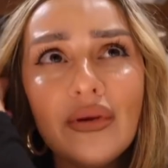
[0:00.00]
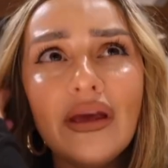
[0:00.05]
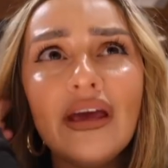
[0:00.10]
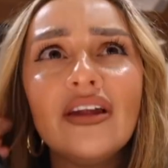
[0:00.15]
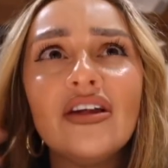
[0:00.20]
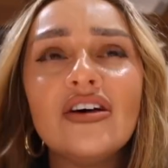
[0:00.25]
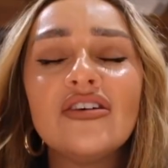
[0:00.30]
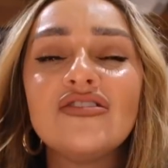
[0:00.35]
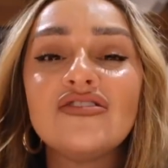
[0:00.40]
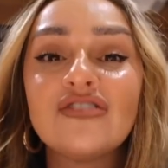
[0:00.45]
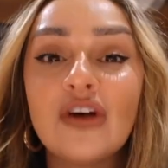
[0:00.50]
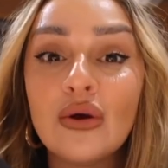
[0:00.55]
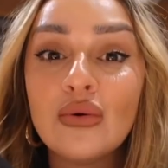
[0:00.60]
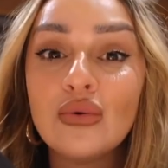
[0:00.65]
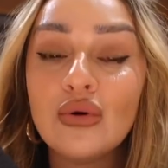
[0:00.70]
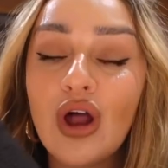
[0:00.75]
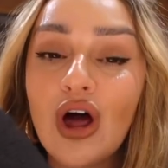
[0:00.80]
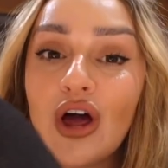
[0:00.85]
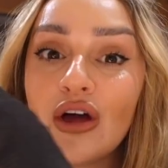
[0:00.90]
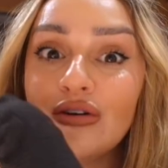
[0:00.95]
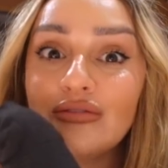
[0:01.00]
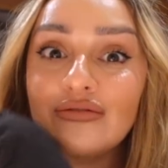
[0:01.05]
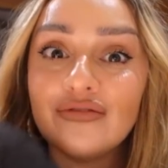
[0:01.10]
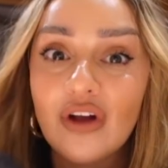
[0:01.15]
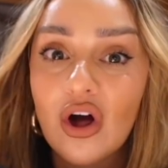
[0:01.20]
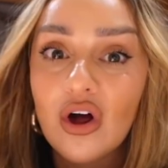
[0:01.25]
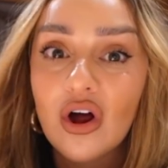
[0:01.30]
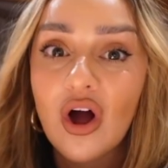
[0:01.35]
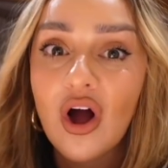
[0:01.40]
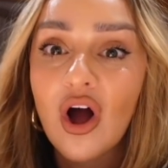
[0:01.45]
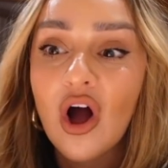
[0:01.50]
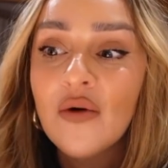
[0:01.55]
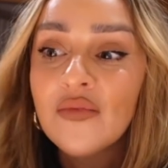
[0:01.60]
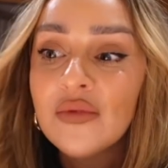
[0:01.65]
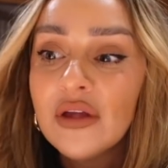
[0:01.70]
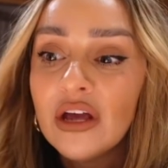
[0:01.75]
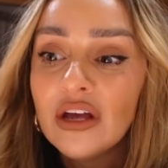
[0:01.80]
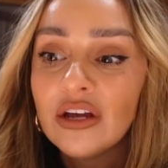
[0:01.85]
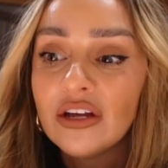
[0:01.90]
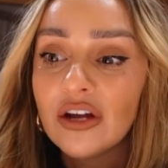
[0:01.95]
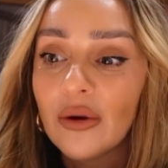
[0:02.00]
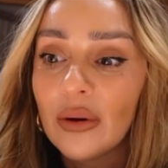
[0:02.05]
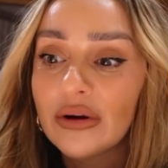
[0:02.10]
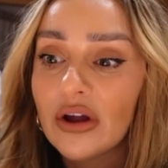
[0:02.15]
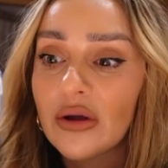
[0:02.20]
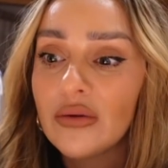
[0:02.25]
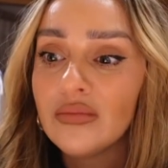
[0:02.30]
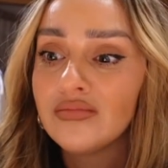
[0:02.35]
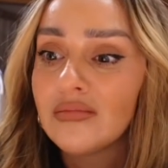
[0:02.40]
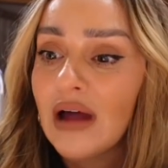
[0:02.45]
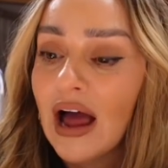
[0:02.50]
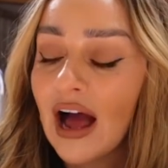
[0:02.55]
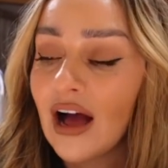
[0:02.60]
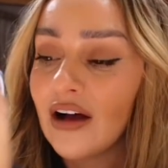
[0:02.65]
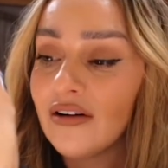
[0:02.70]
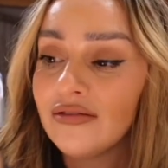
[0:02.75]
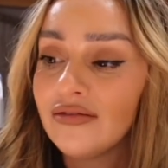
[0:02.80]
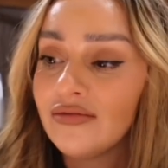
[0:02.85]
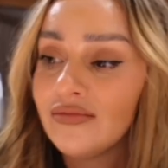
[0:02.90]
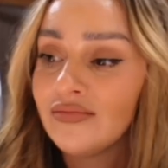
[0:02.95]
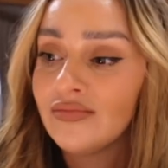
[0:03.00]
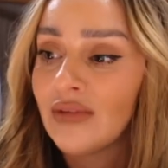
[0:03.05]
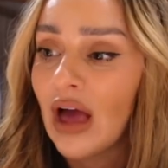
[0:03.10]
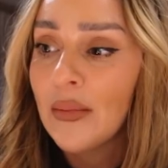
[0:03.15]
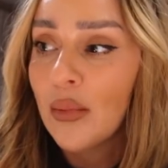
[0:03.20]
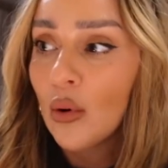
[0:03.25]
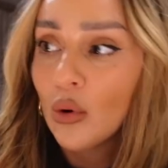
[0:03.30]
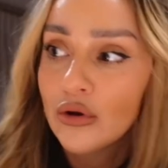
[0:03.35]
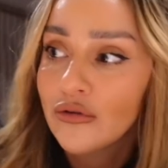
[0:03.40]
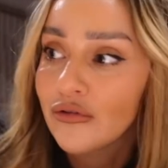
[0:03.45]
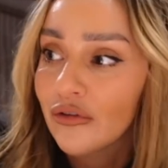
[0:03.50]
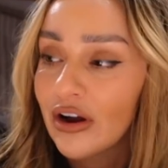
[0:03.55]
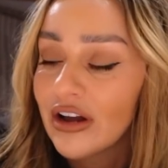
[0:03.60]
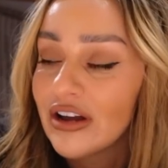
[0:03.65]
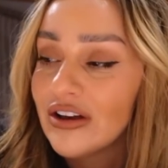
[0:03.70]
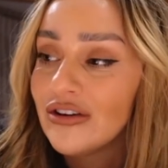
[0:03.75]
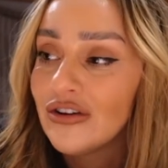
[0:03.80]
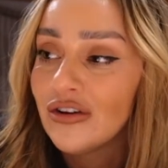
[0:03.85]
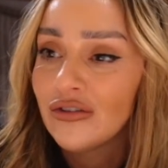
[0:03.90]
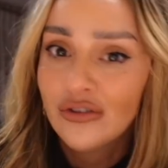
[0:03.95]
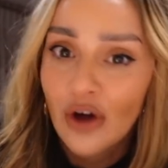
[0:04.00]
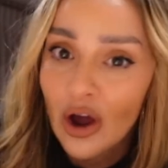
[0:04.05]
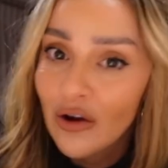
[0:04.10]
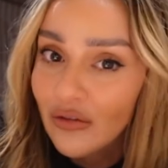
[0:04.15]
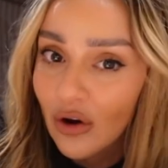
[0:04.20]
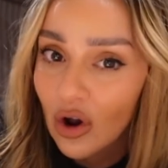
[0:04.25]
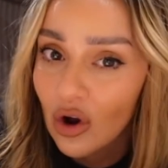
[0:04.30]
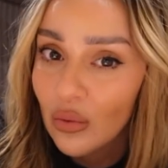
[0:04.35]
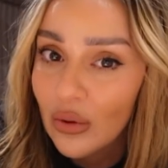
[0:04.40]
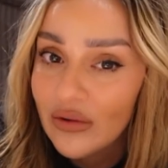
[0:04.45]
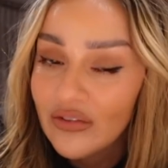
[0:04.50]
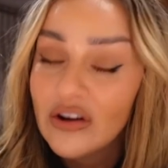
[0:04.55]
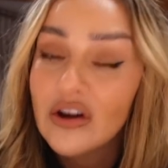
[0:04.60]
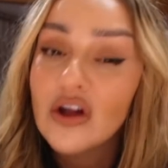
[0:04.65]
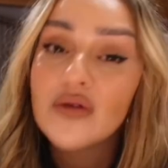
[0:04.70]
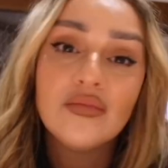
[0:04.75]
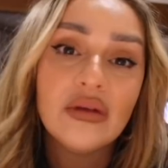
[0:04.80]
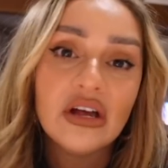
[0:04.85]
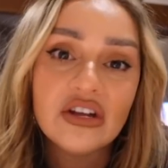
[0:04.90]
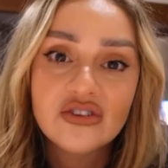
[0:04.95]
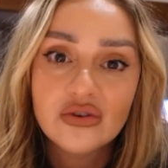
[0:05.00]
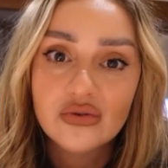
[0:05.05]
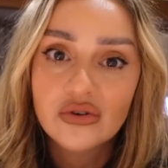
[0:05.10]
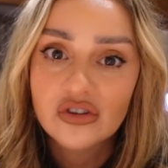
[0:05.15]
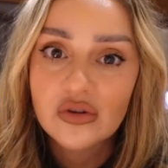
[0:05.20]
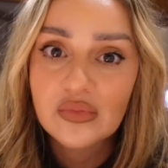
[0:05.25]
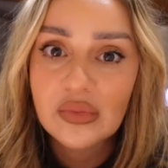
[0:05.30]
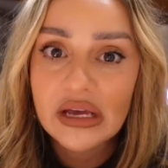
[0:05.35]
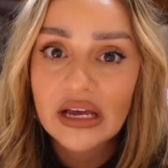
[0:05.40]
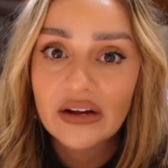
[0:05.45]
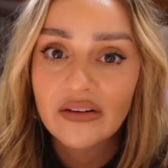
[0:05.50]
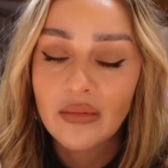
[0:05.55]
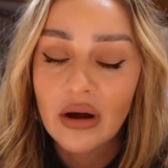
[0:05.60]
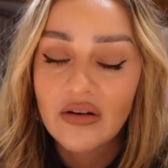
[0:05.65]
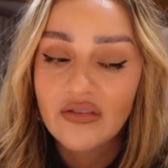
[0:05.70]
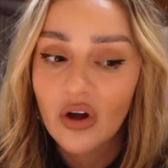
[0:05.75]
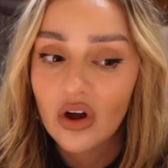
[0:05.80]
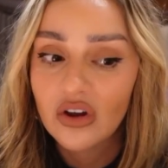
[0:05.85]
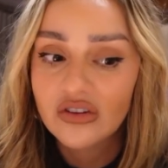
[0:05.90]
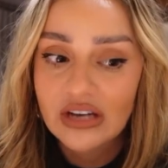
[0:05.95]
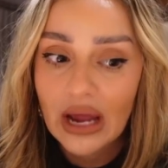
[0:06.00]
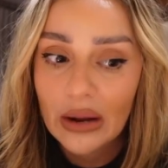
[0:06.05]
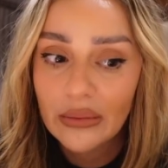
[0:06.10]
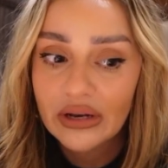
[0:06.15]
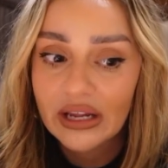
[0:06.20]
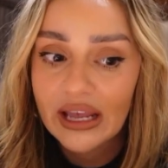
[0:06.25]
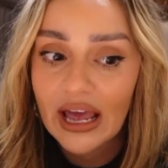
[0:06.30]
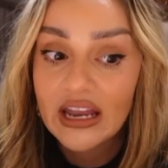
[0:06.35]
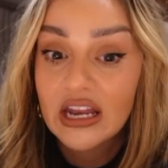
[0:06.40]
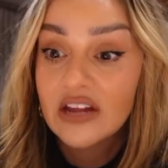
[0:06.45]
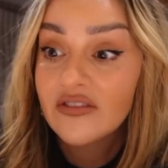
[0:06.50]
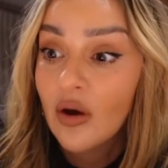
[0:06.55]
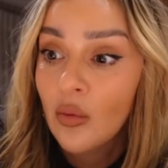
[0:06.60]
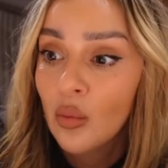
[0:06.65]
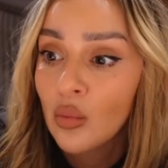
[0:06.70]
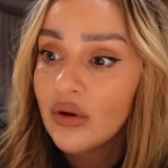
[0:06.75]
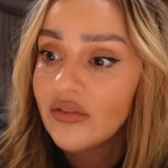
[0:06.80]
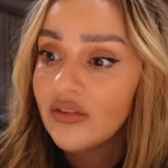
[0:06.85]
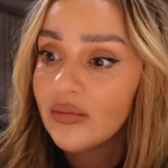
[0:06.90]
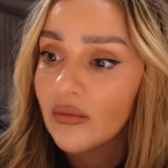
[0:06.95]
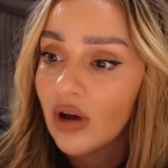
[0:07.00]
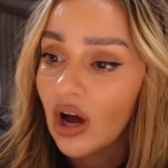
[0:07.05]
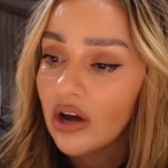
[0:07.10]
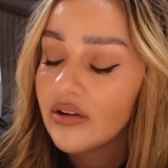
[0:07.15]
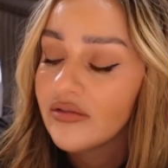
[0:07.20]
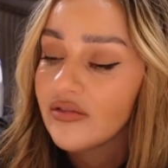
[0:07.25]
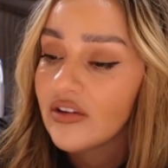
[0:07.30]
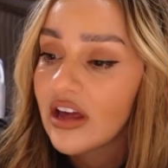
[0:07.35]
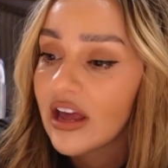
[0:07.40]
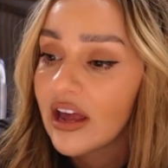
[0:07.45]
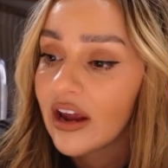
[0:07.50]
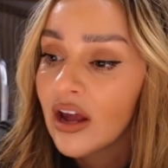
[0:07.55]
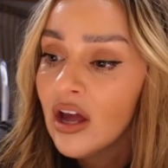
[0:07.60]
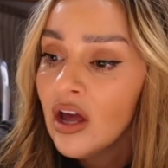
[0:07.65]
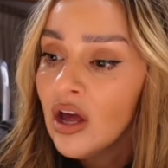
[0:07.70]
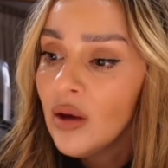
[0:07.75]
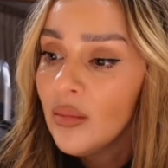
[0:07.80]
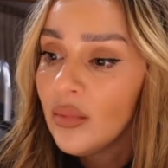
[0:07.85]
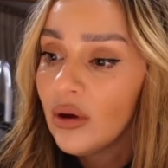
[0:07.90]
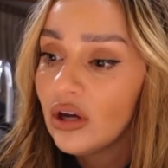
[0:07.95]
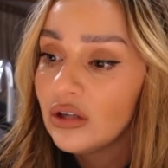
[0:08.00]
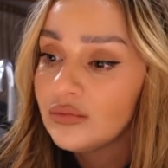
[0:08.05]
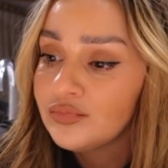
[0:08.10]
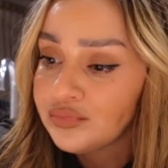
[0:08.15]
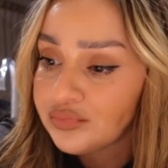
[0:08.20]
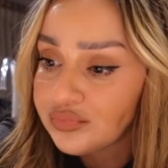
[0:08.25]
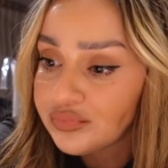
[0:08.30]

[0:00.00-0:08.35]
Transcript: being a solo vlogger, you know, I don't have a boyfriend that I vlog with. I know Mitchell does appear in my vlogs now and again if I'm with him kind of thing, but